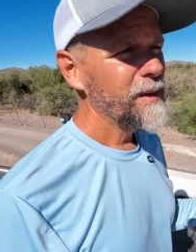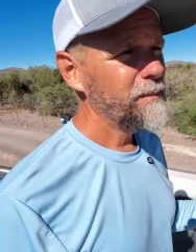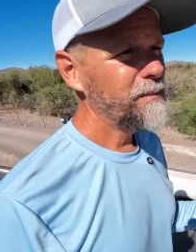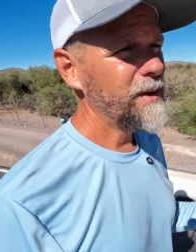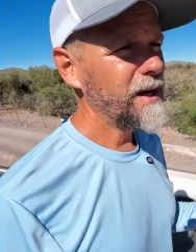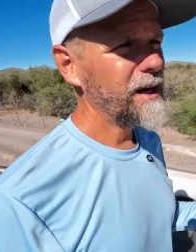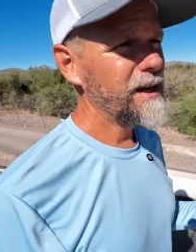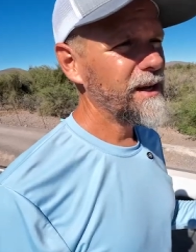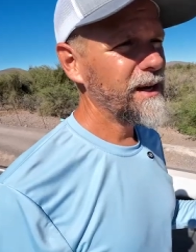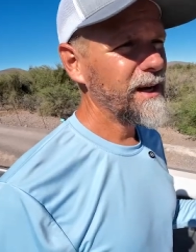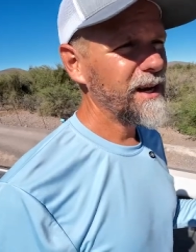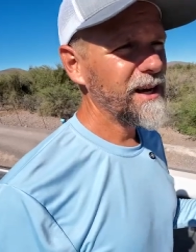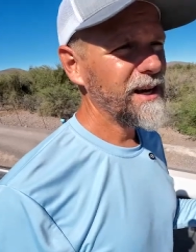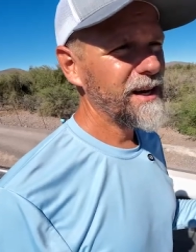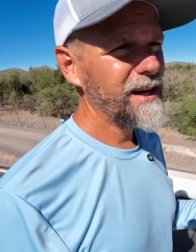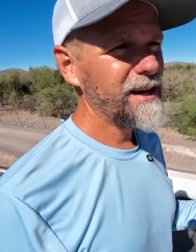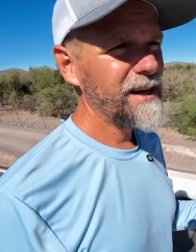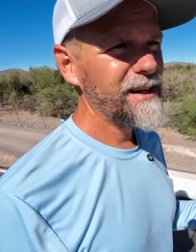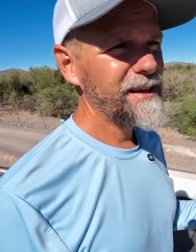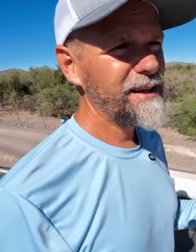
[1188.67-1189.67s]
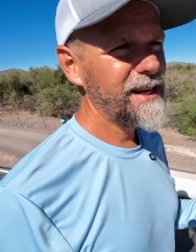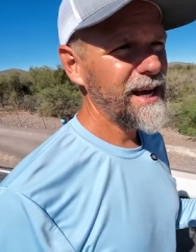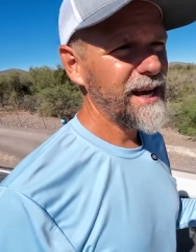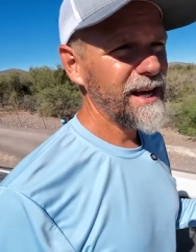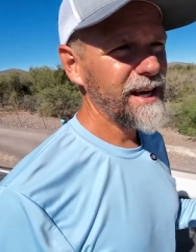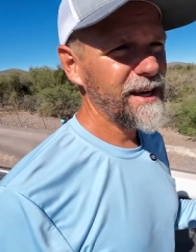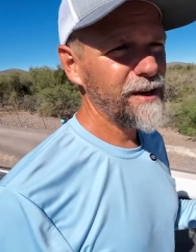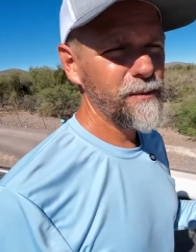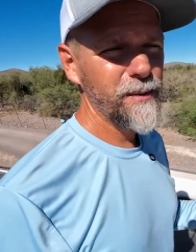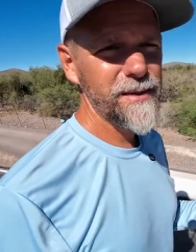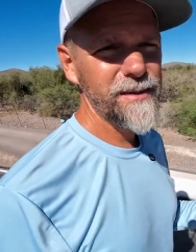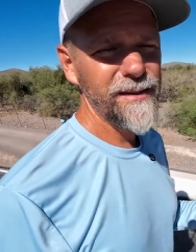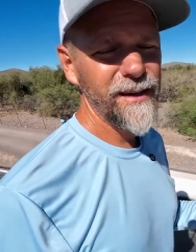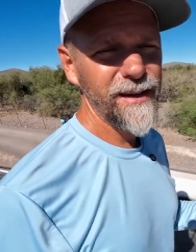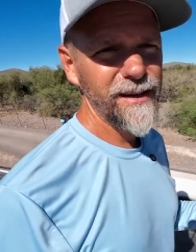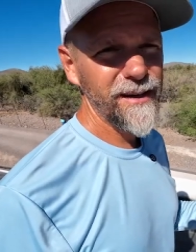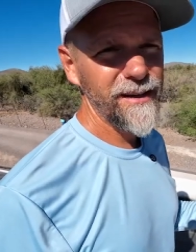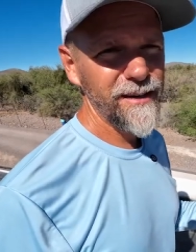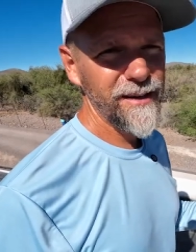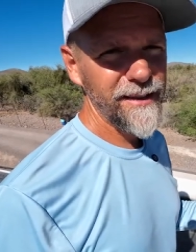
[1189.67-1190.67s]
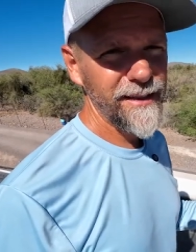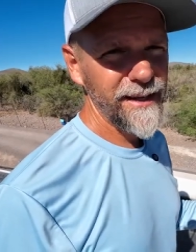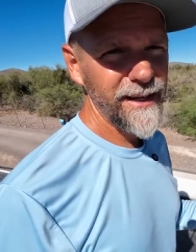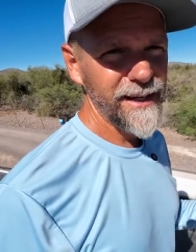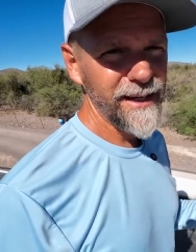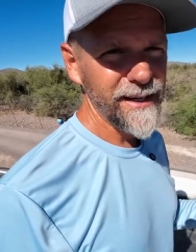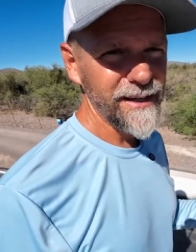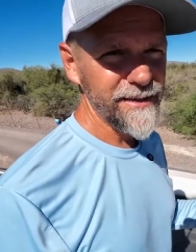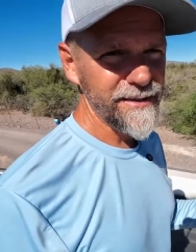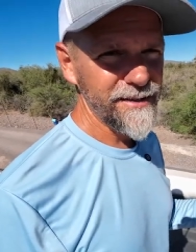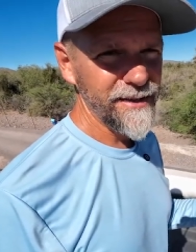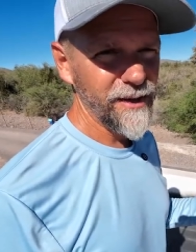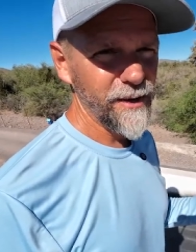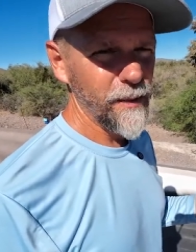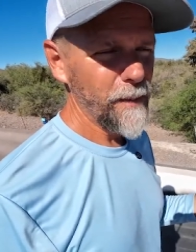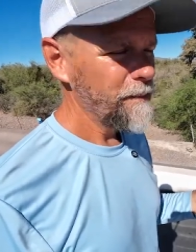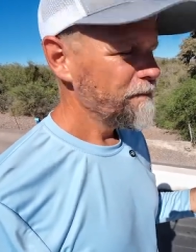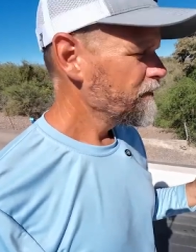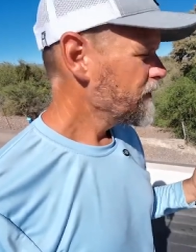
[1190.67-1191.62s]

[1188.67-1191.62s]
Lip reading: But yeah, it was not a good thing. So